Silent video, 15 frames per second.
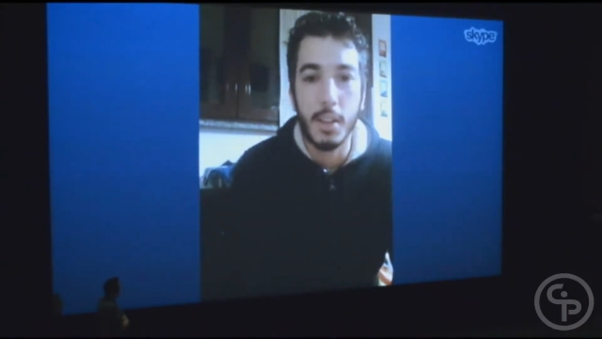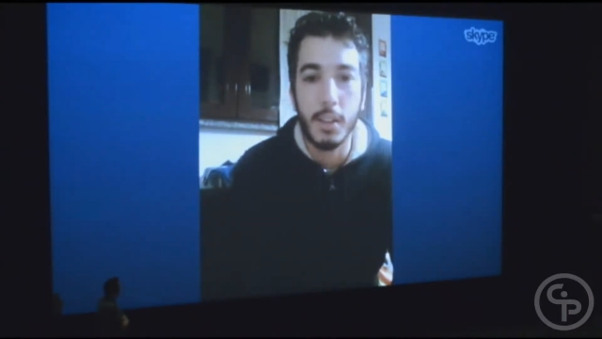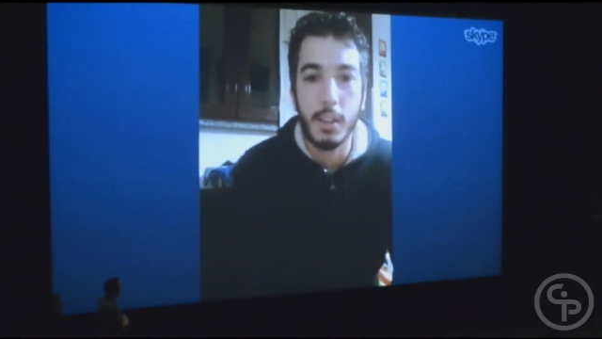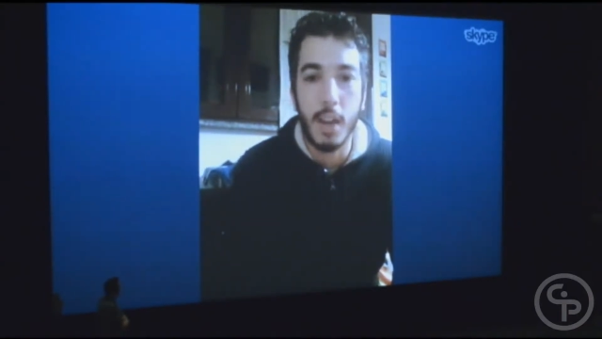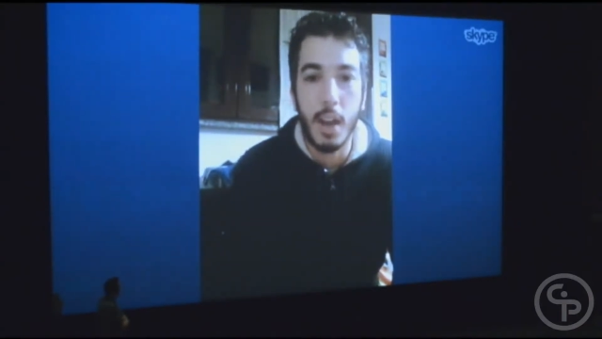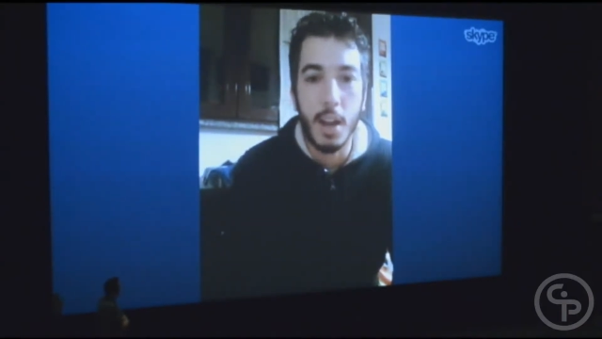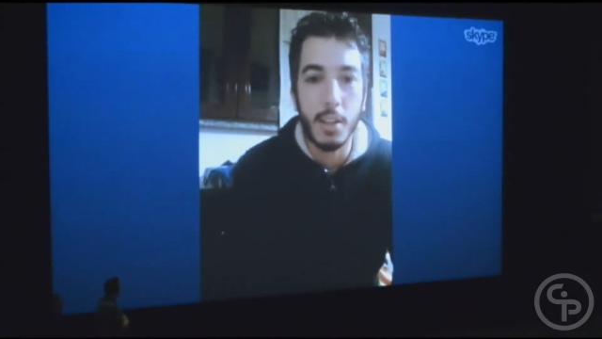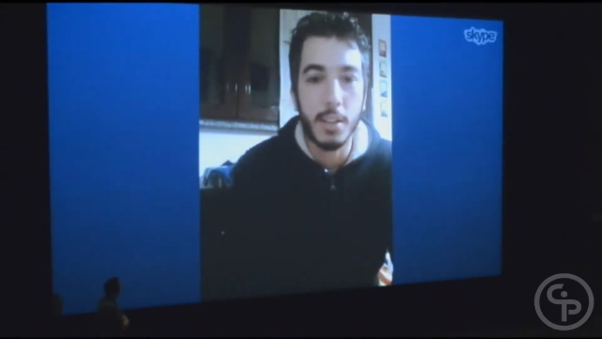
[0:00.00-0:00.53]
and
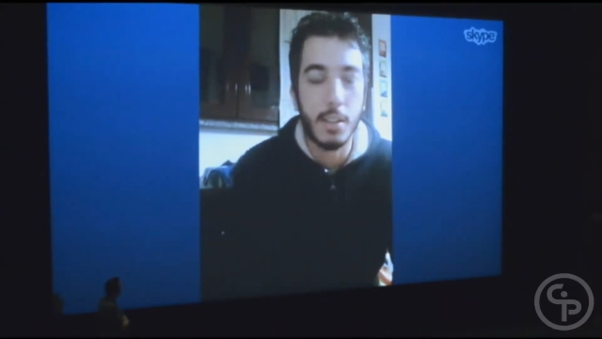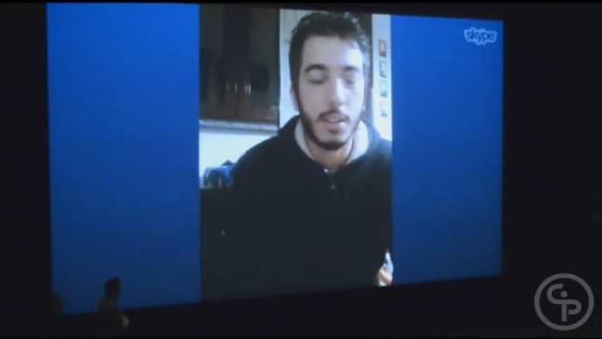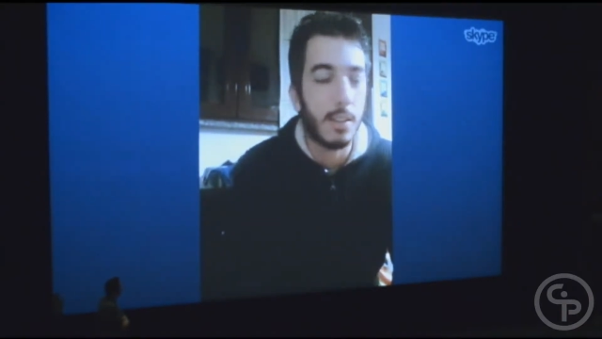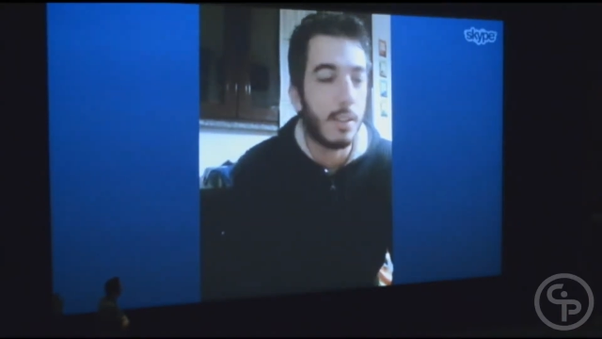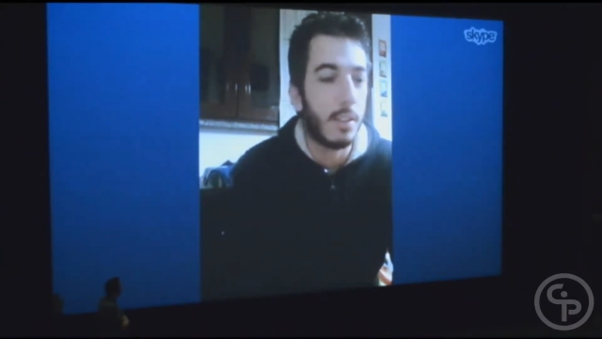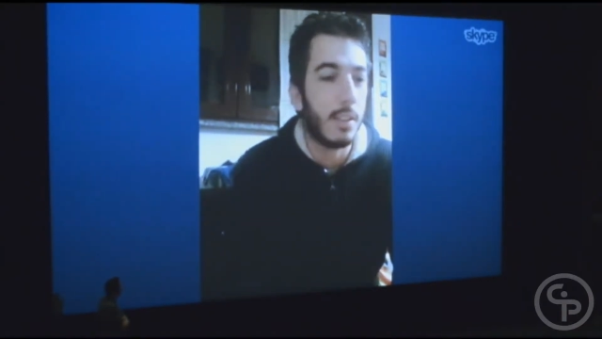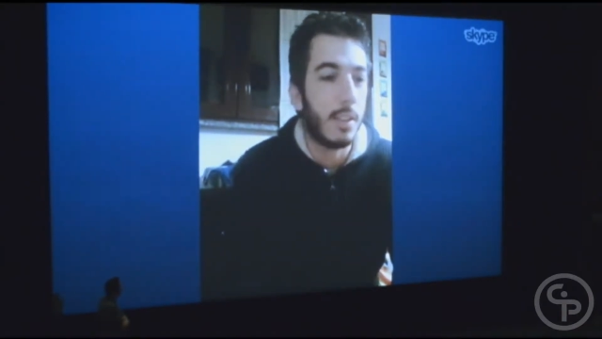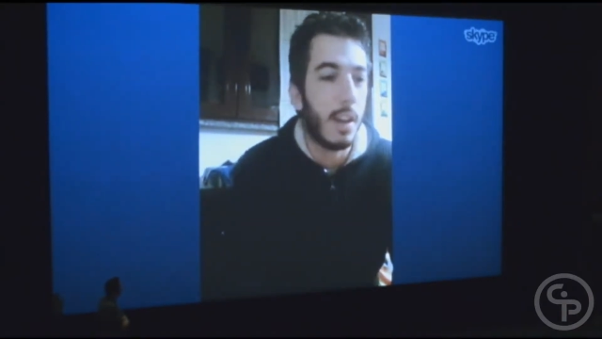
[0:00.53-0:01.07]
asked
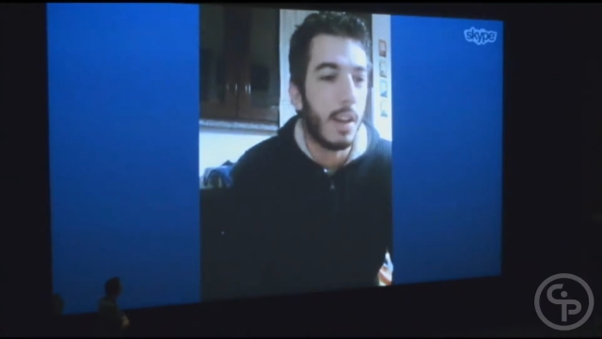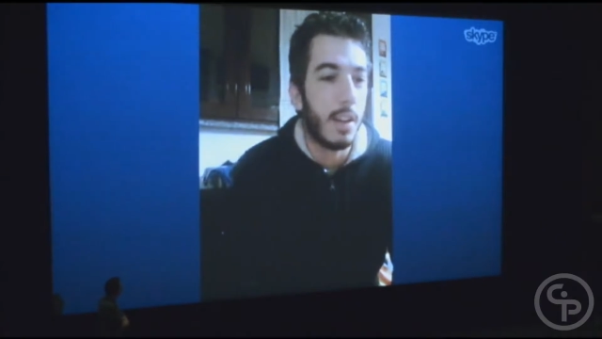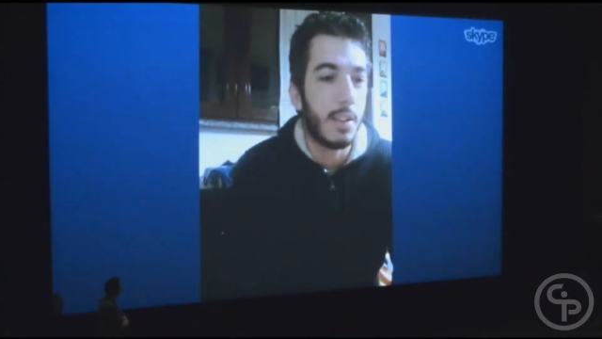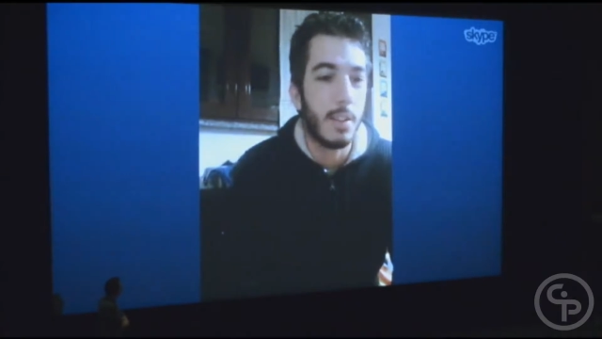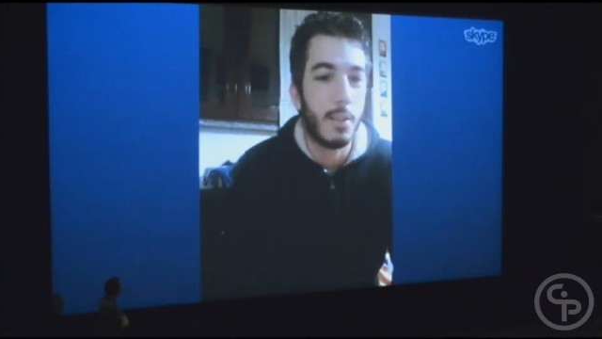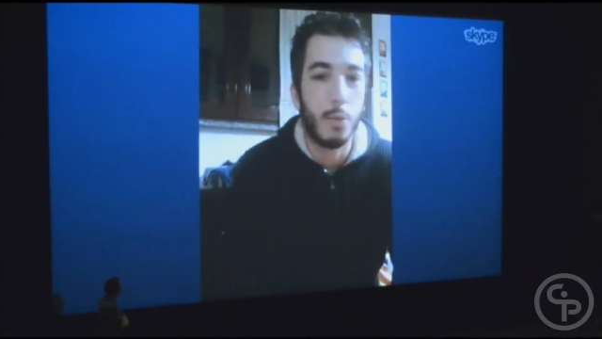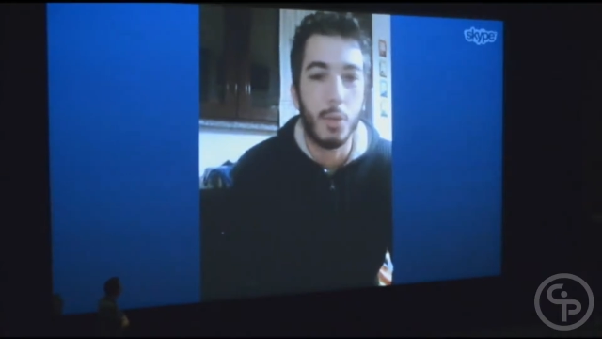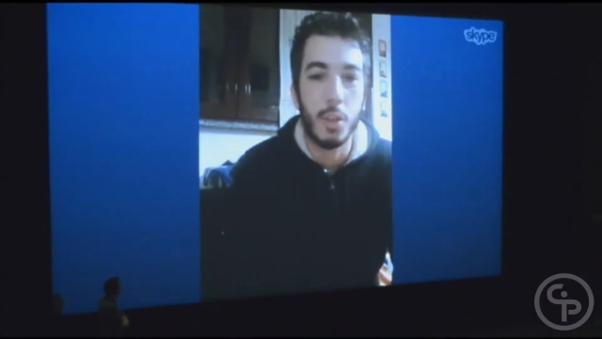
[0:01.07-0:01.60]

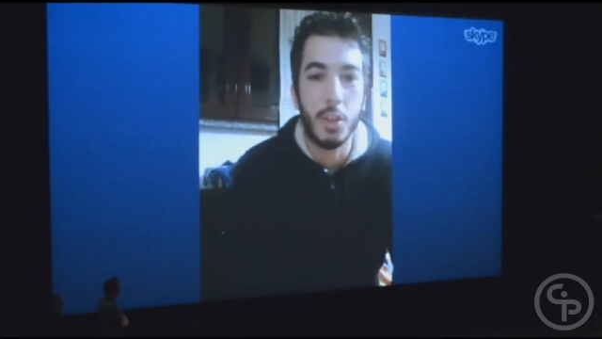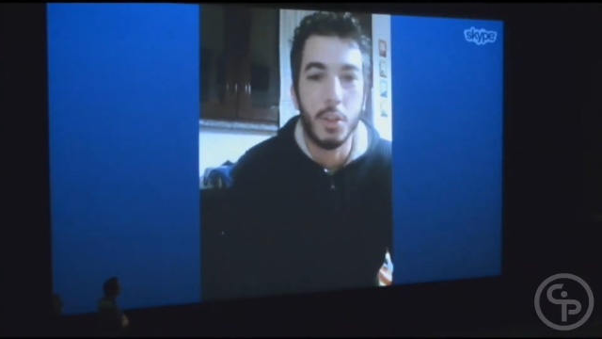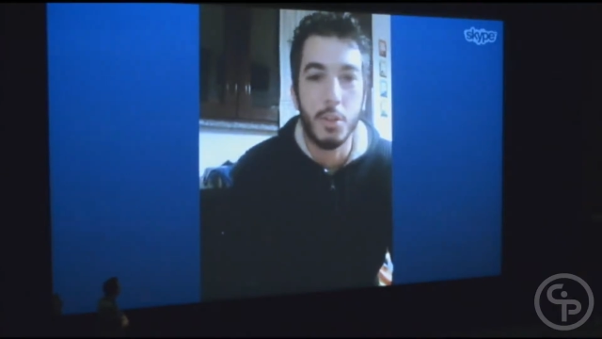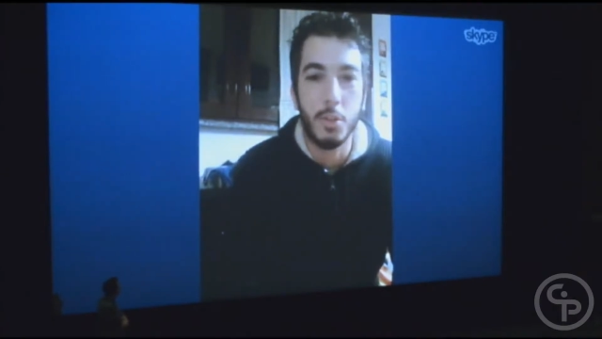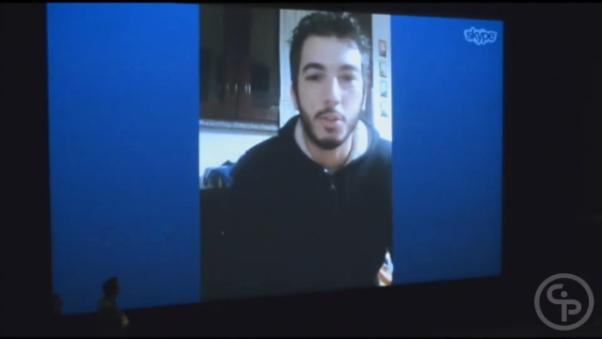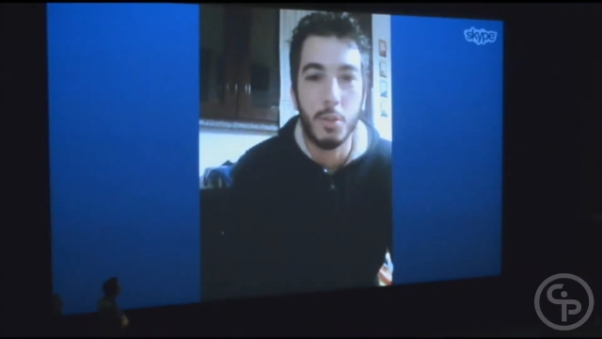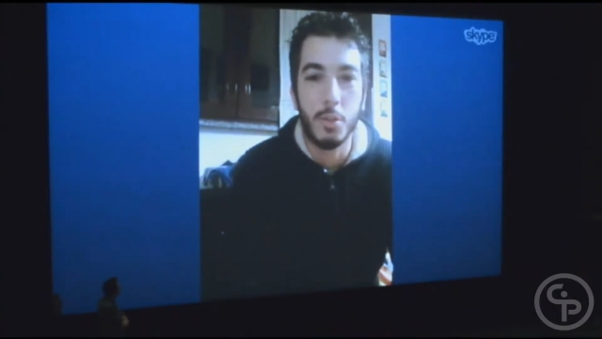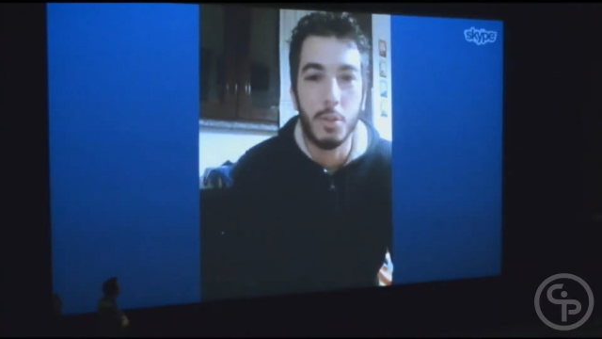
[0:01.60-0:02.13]
us if we
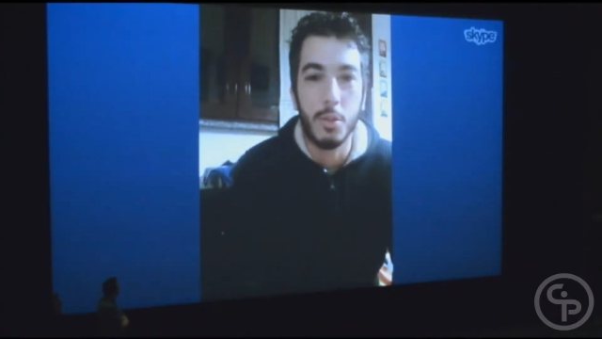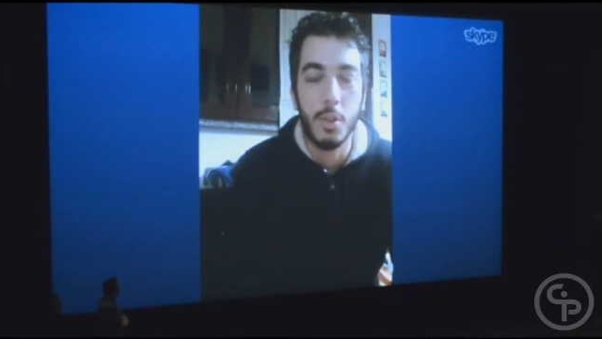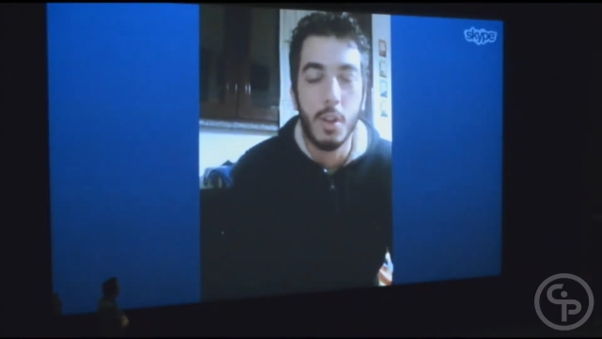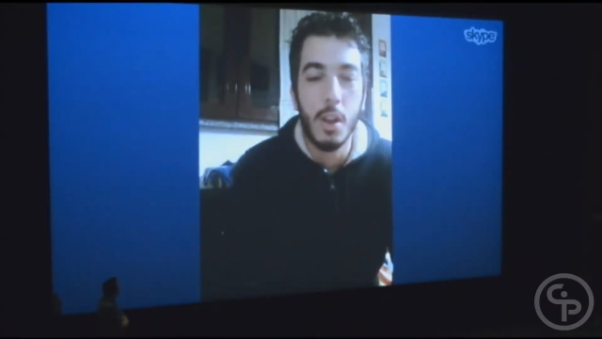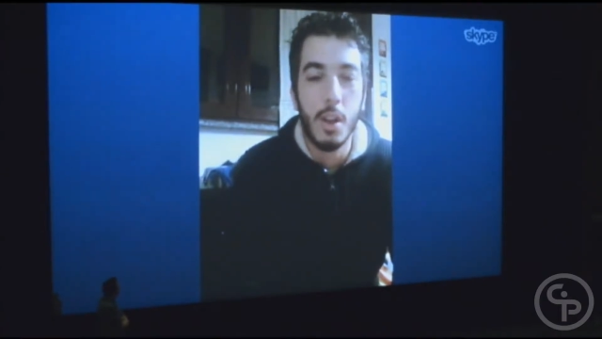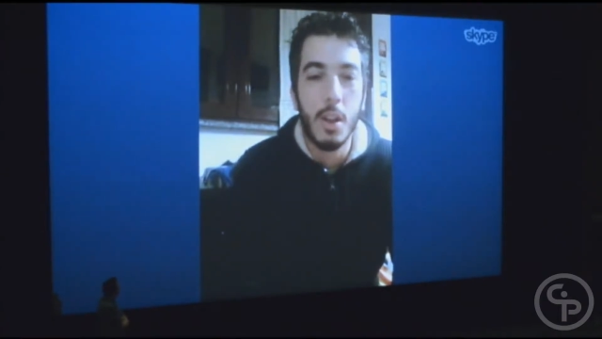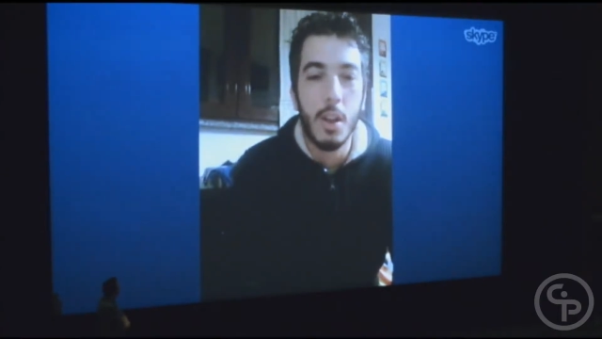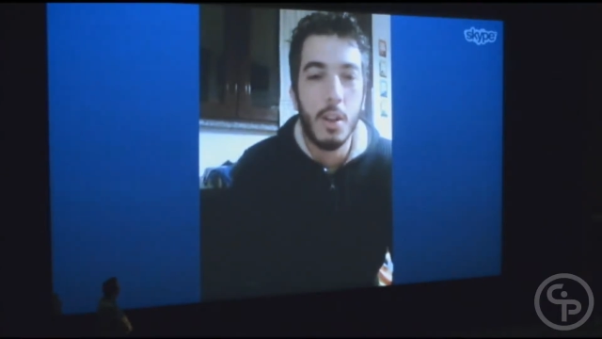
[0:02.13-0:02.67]
knew